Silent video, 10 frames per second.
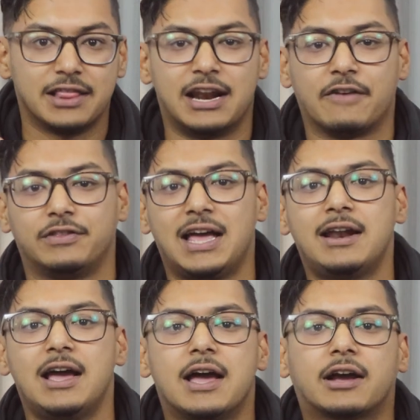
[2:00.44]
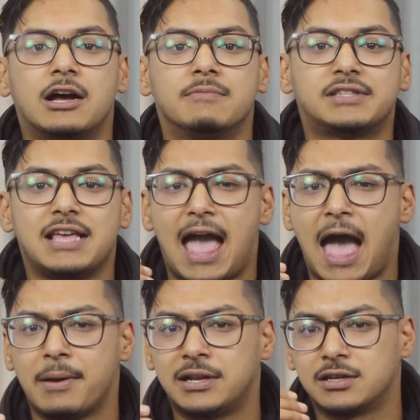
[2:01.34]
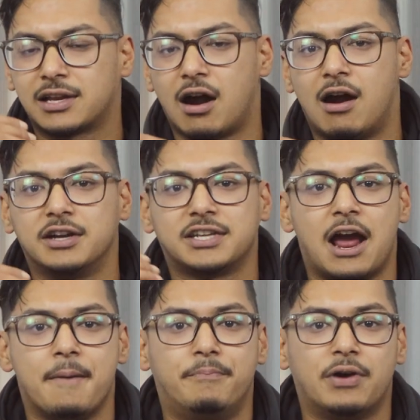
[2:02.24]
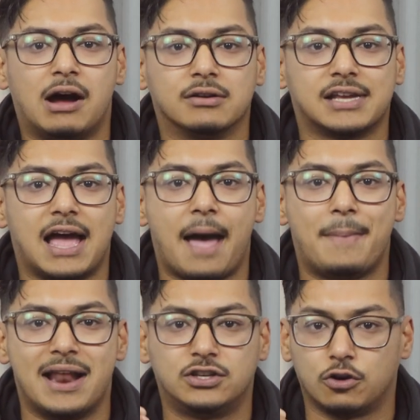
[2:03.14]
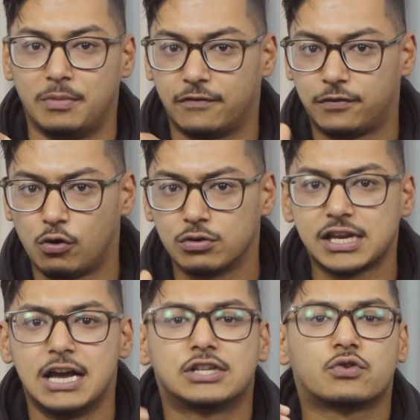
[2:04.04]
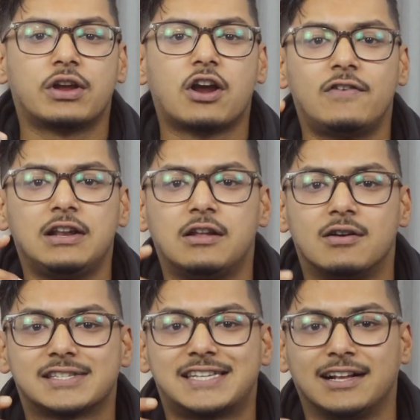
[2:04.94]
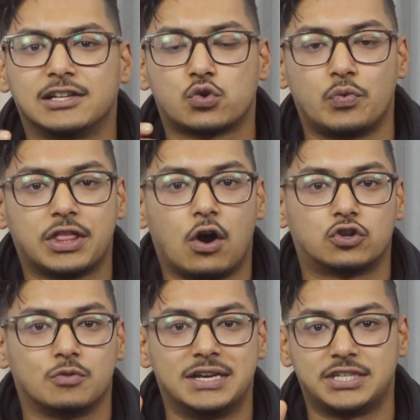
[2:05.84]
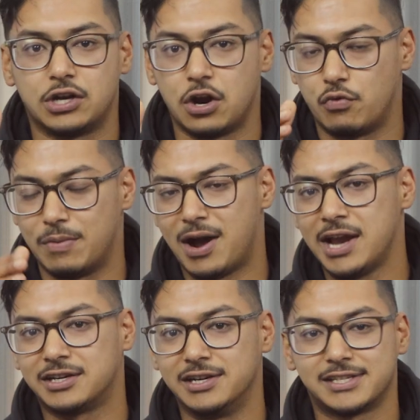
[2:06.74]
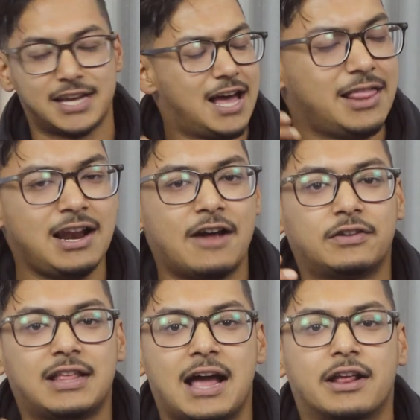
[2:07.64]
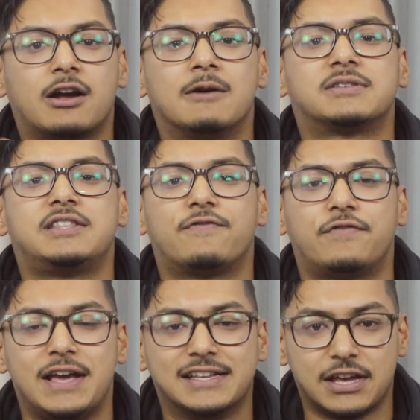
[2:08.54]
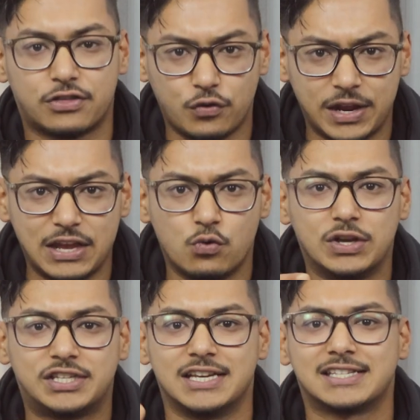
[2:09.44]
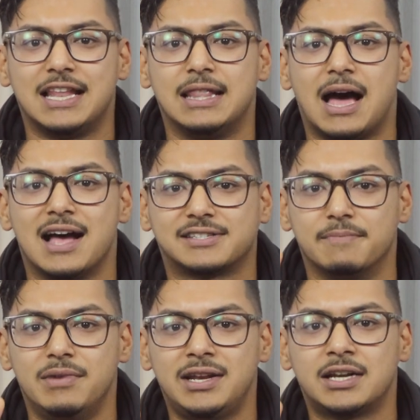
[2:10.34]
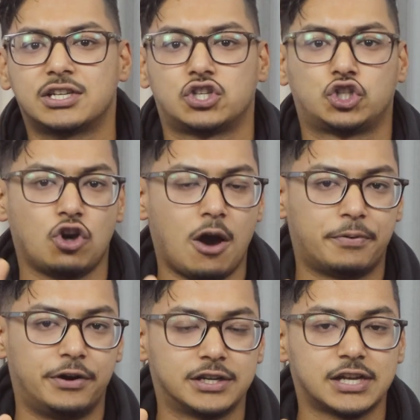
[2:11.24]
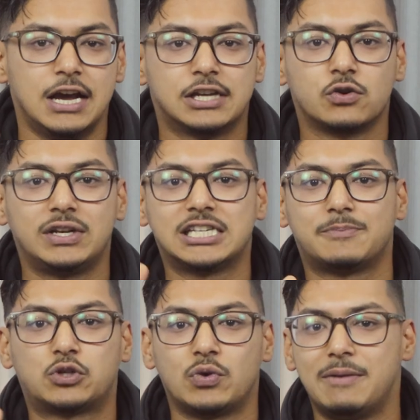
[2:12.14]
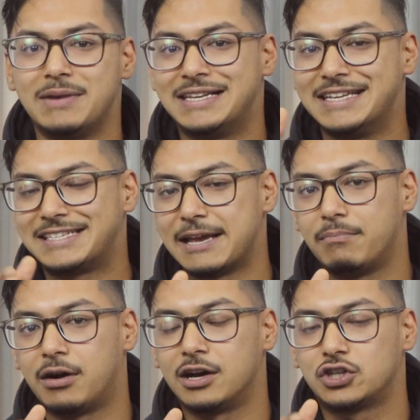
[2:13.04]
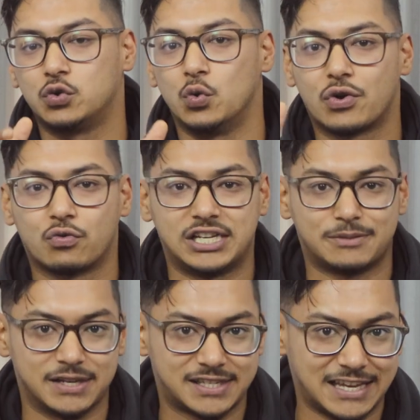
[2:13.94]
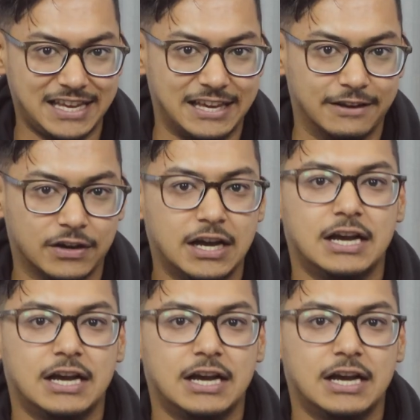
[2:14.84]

Then after that comes the abandoned cart and browse abandonment flows, so recover lost sales with automated reminders. Then after that comes the phase 3, which is last minute shoppers, so it is between mid-December to Christmas Eve.